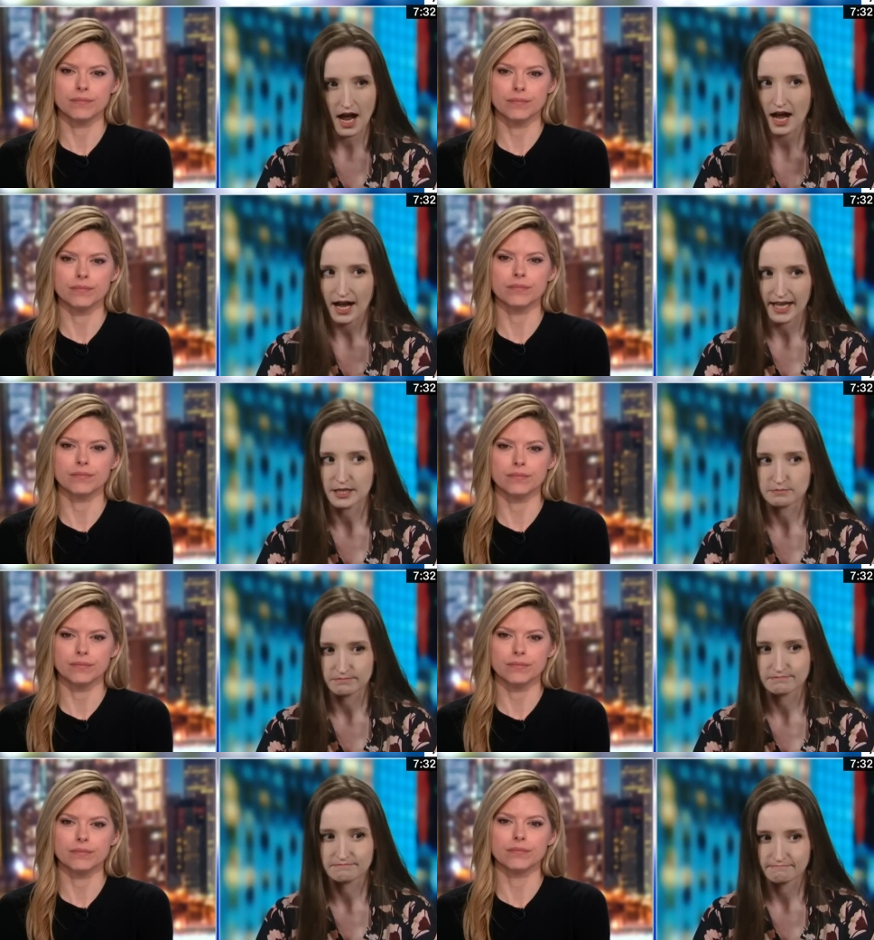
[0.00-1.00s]
Speaker 1: I
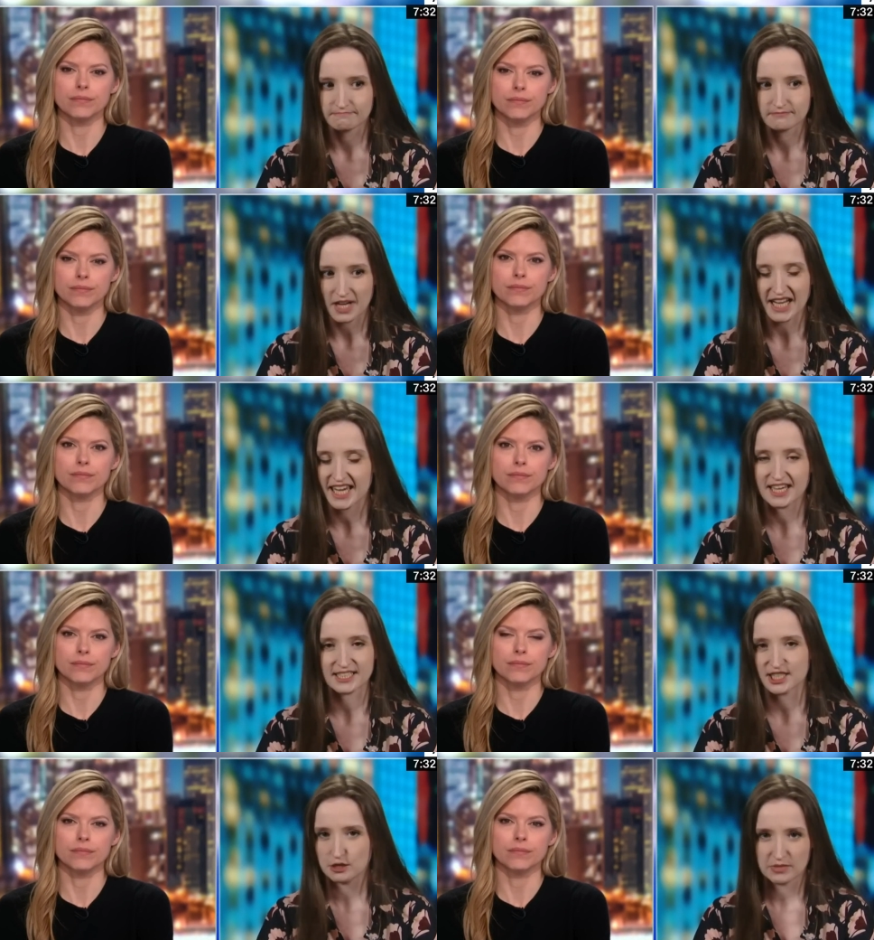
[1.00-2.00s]
I
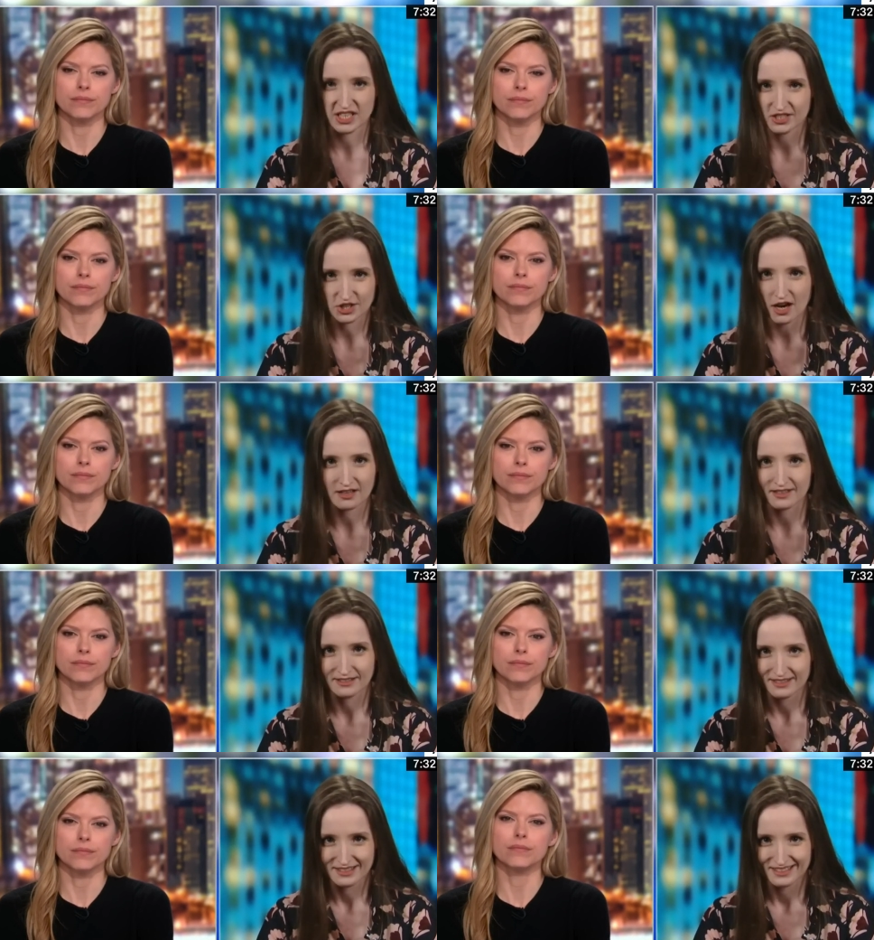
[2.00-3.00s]
can't see it being a shocker.
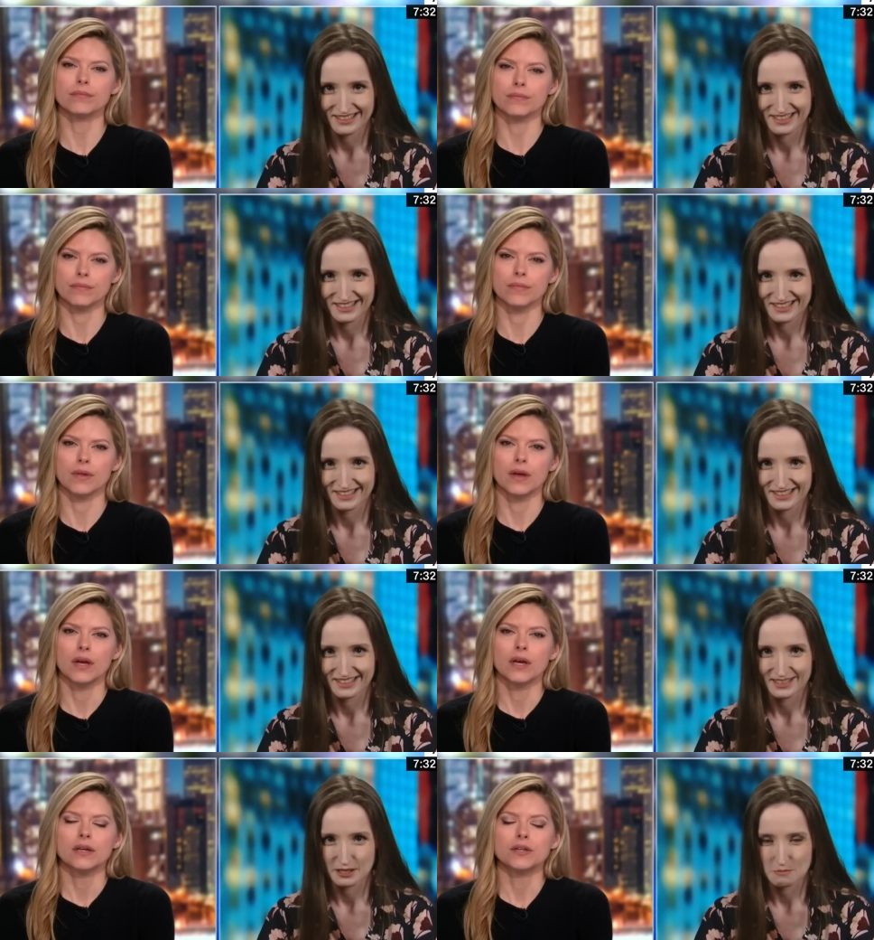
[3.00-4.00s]

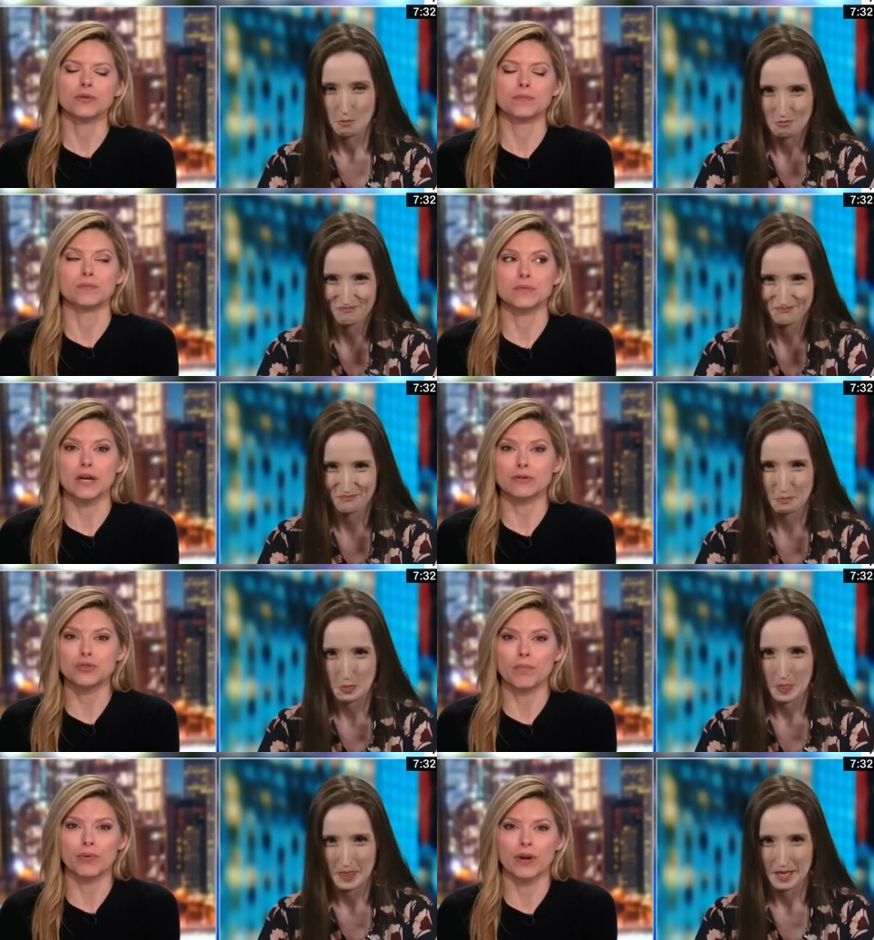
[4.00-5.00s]
Speaker 2: You know,
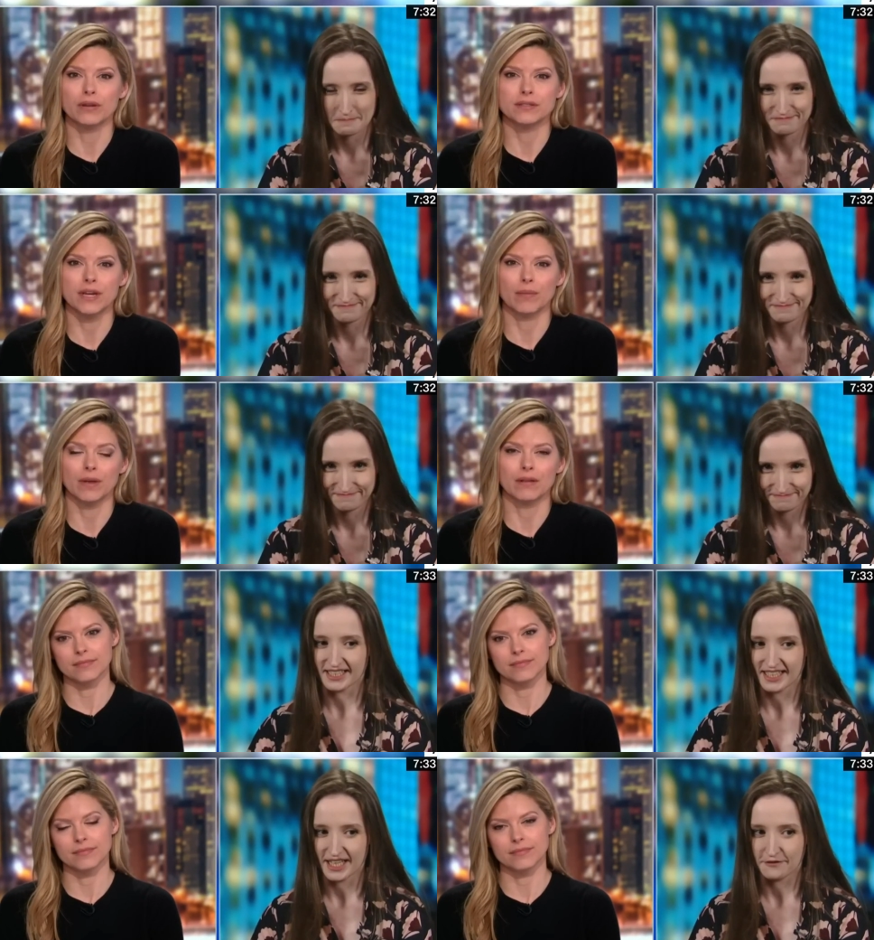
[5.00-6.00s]
Donald Trump put out a statement.
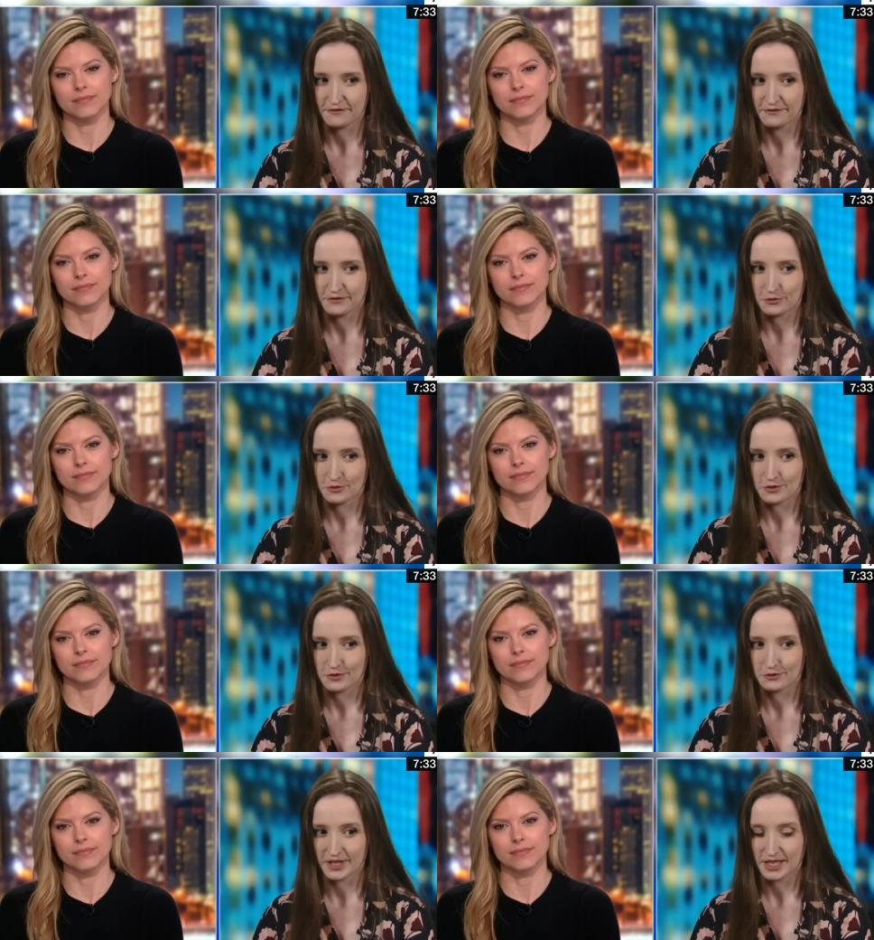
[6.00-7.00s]
Speaker 1: If
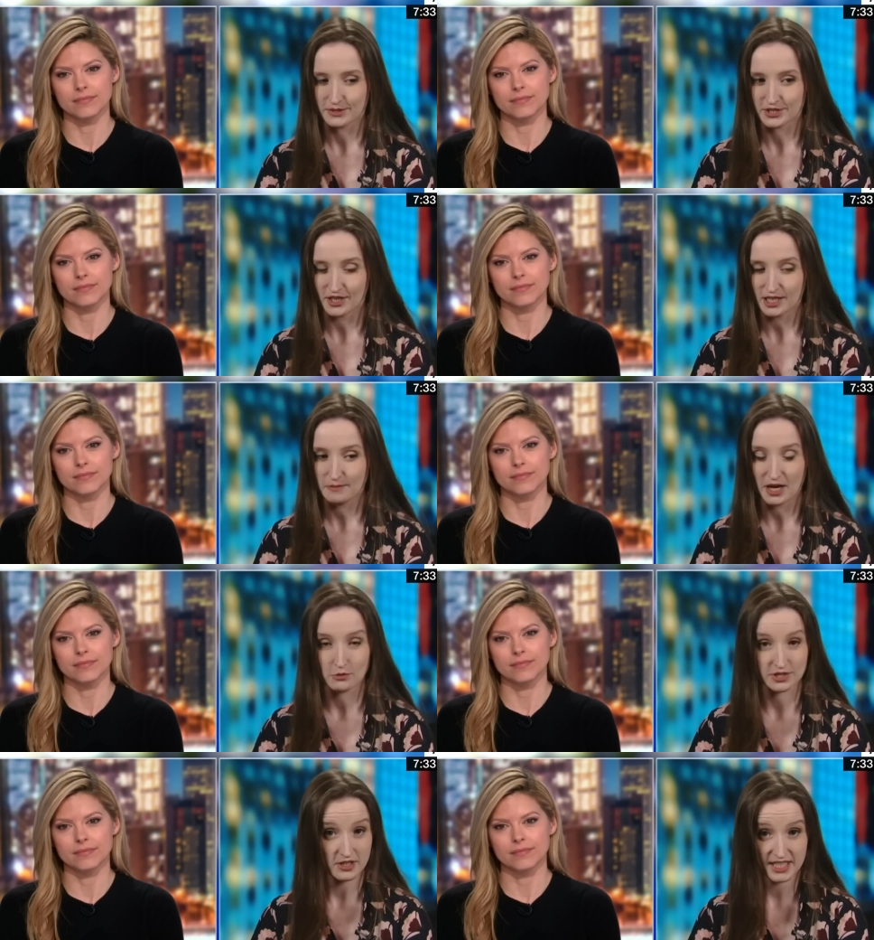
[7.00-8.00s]
what he was talking
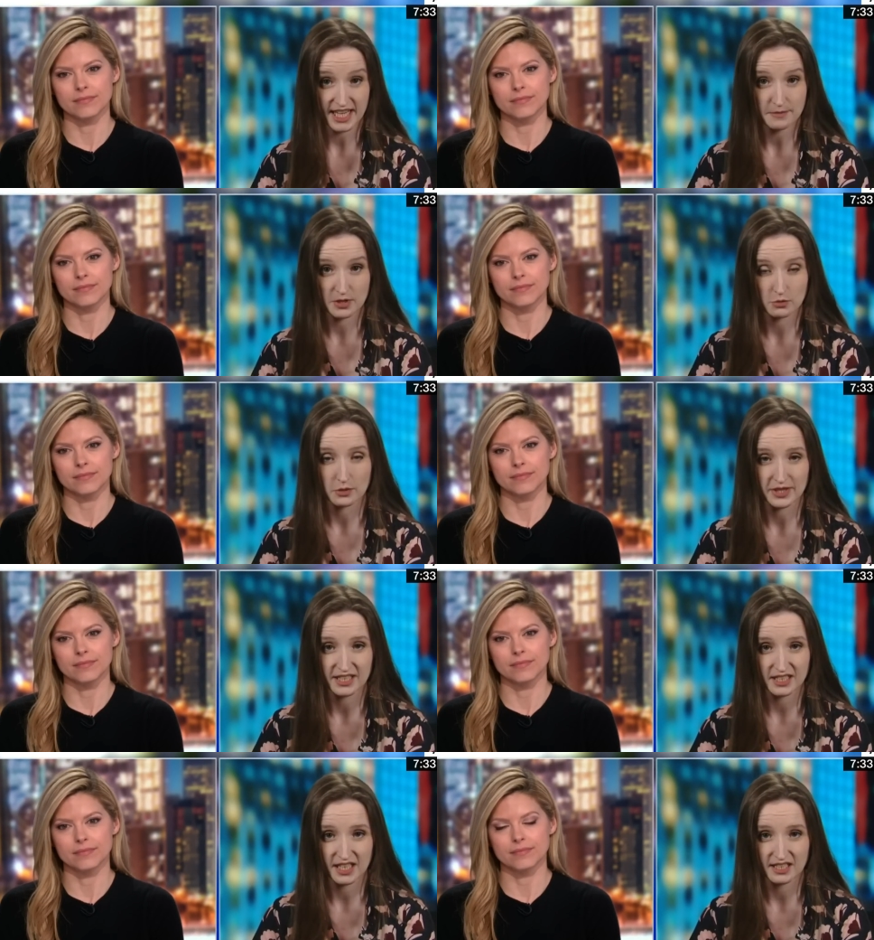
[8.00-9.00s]
about was our statement where we
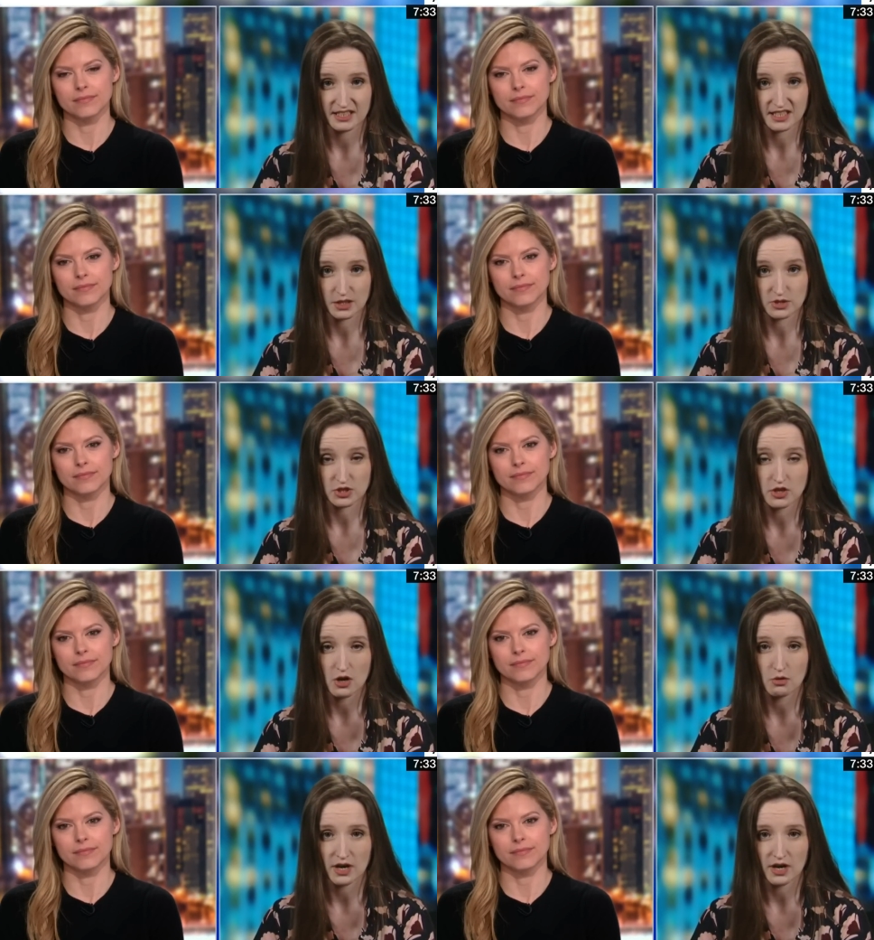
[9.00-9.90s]
indicated that there was no